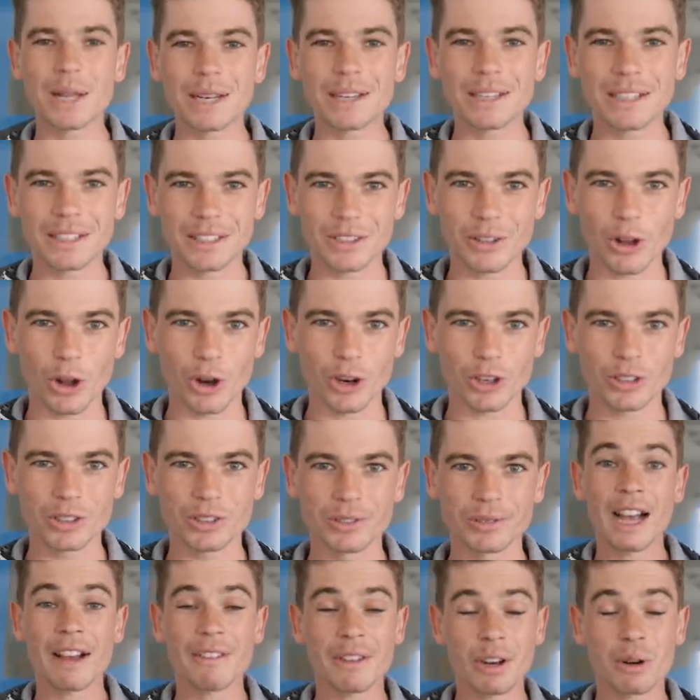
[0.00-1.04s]
billion,
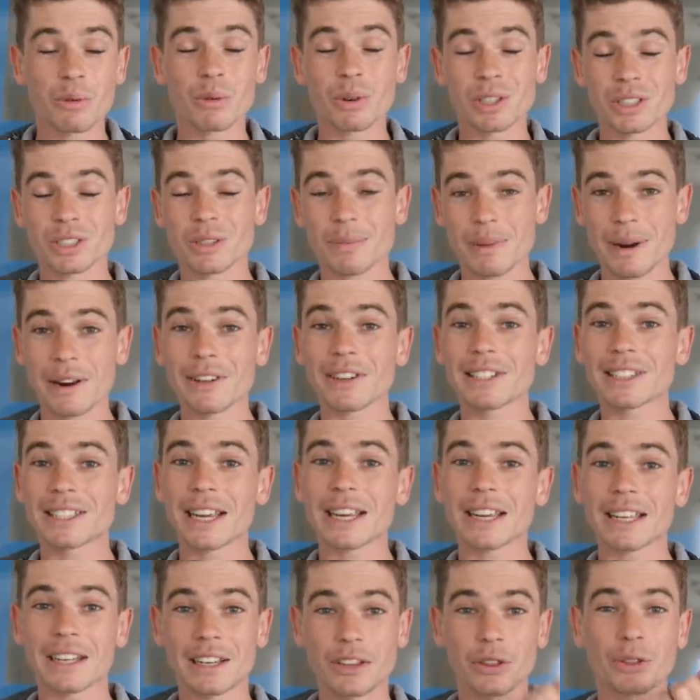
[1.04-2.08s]
having once apparently
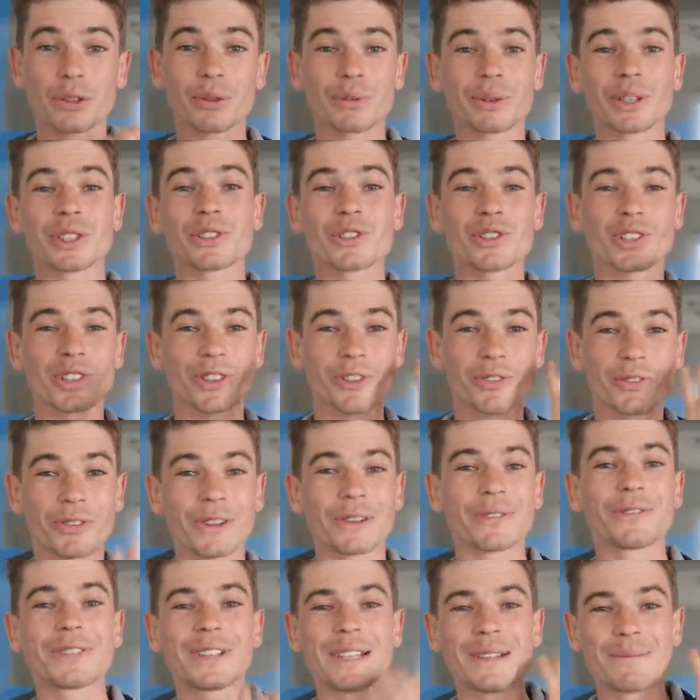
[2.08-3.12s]
taken in
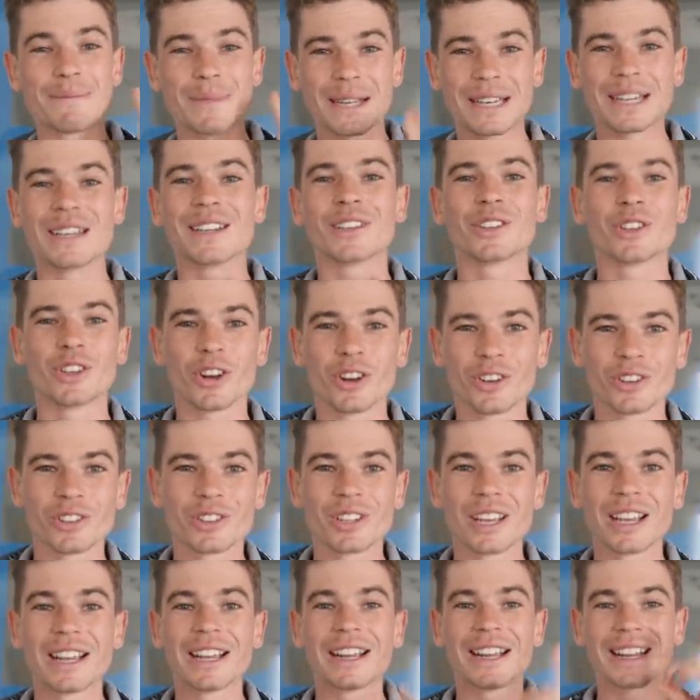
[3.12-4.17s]
$350 million
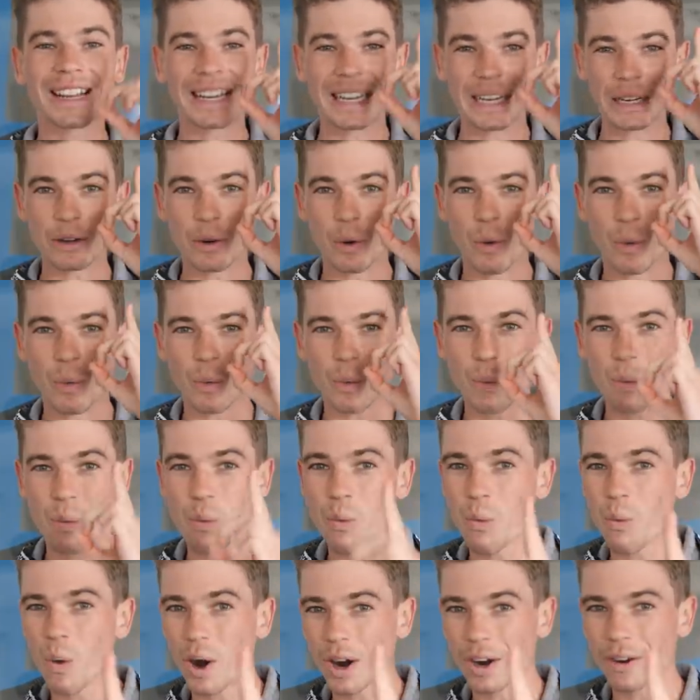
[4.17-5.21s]
in
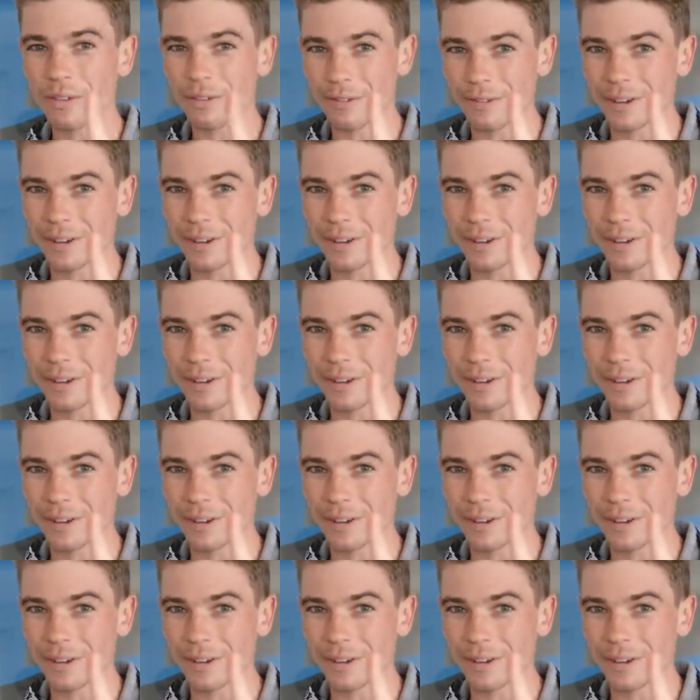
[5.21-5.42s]
one